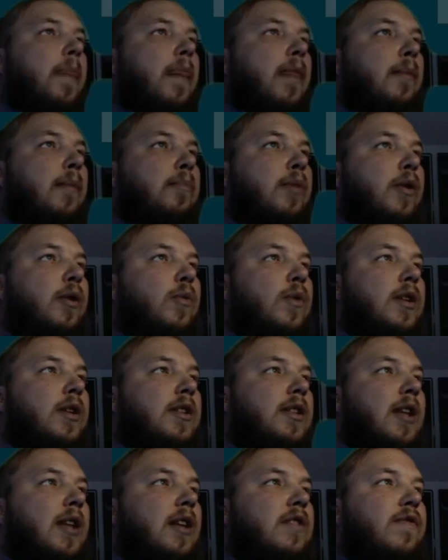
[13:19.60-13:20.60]
But
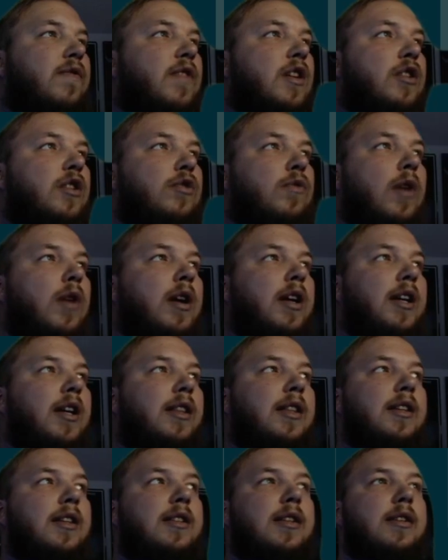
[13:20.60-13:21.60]
once that's finished
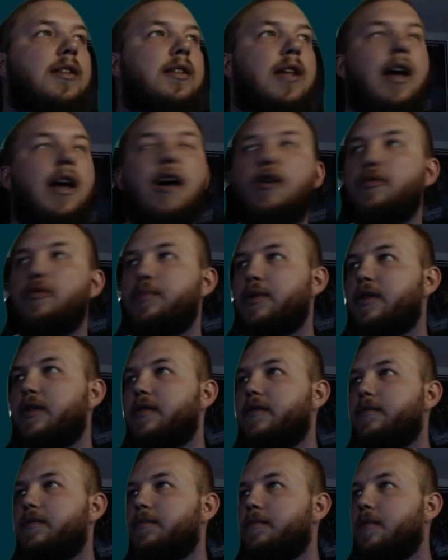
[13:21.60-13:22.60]
running, this is the
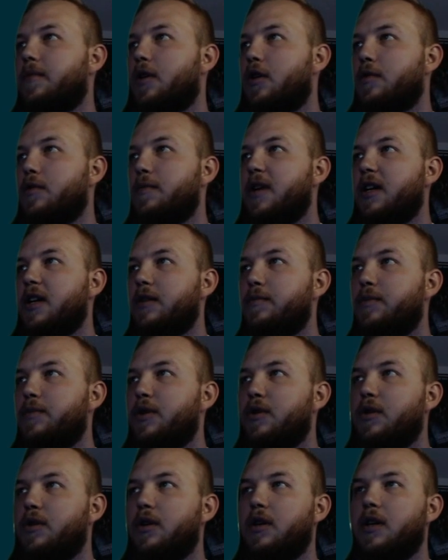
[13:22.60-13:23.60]
output on my
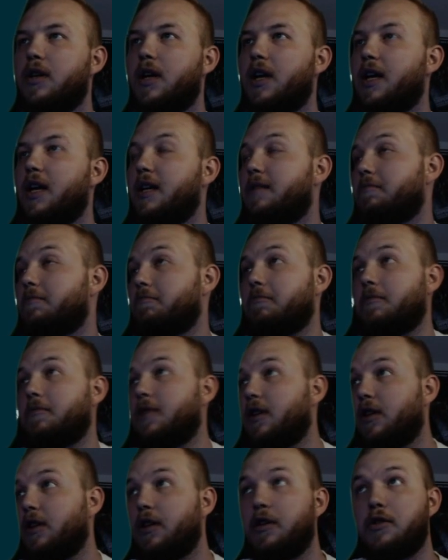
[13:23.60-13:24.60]
computer. It
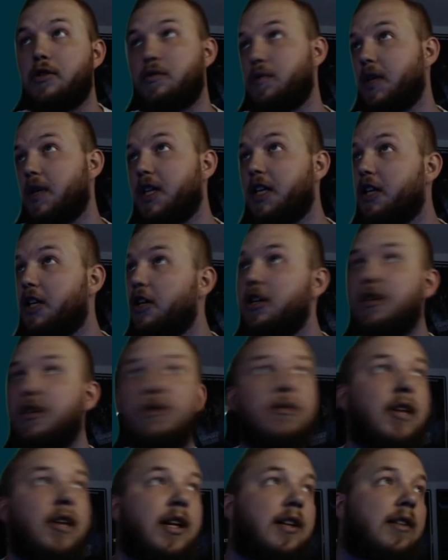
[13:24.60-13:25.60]
looks really
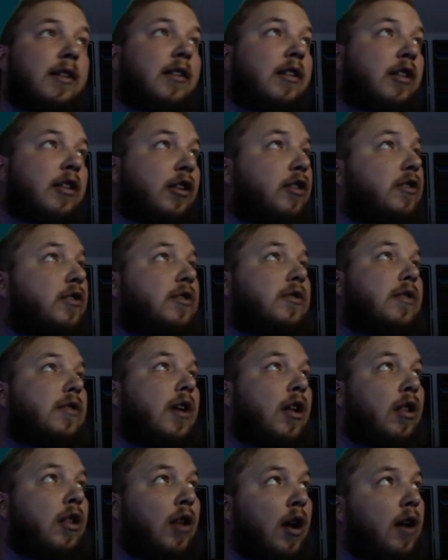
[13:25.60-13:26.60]
good. That looks
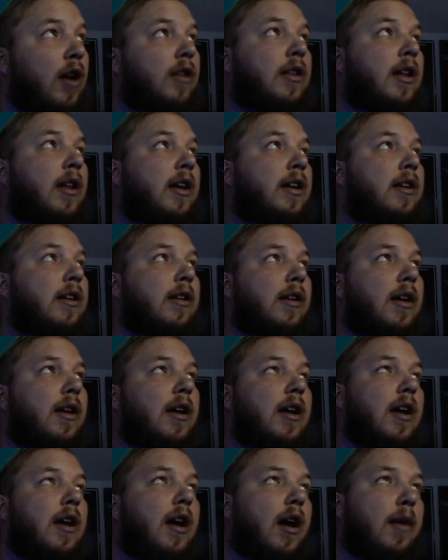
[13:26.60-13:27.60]
a lot like
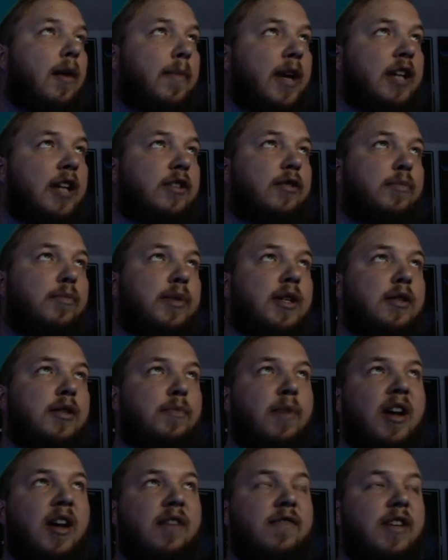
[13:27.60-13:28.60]
a masterpiece
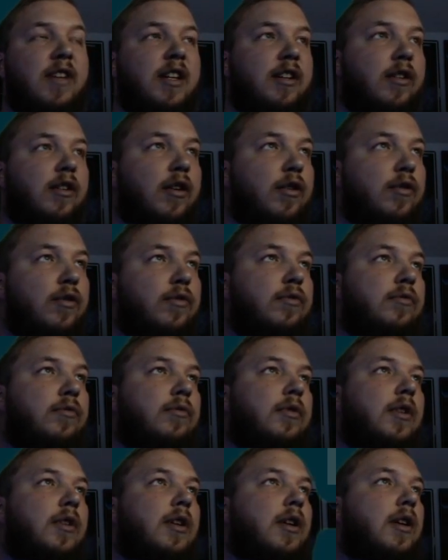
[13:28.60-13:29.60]
by Van Gogh
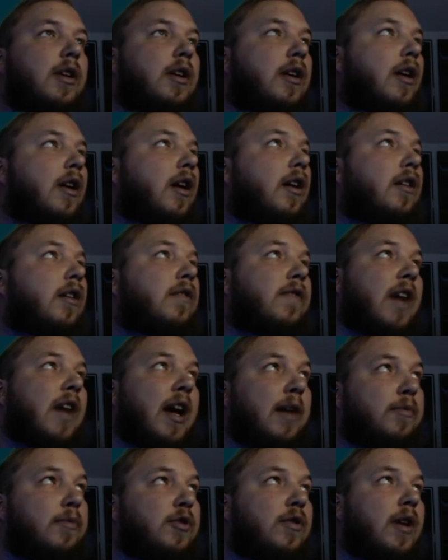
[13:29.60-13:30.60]
of
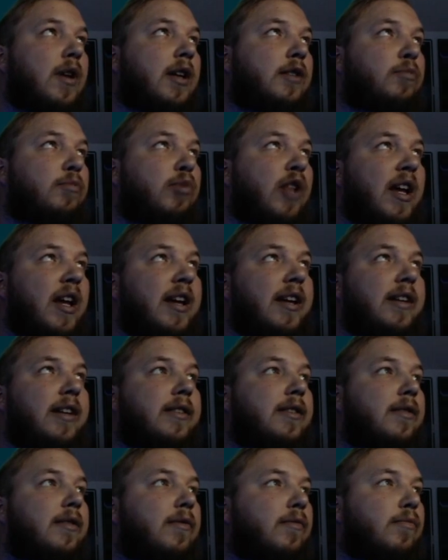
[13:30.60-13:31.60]
abstract
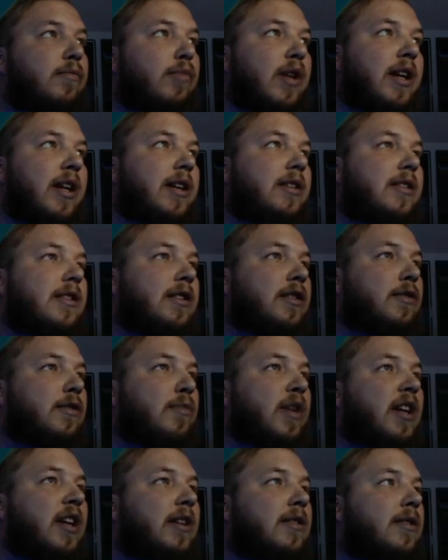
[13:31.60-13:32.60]
planets in
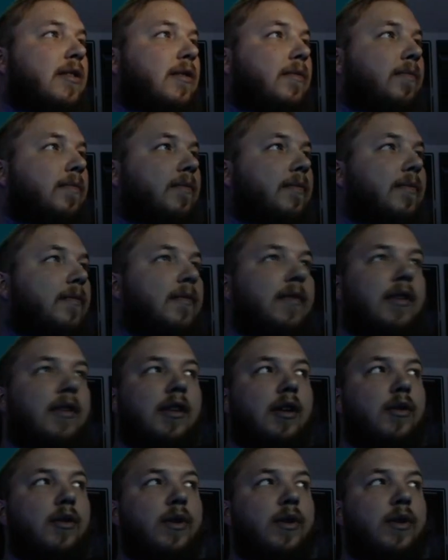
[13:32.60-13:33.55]
space. There we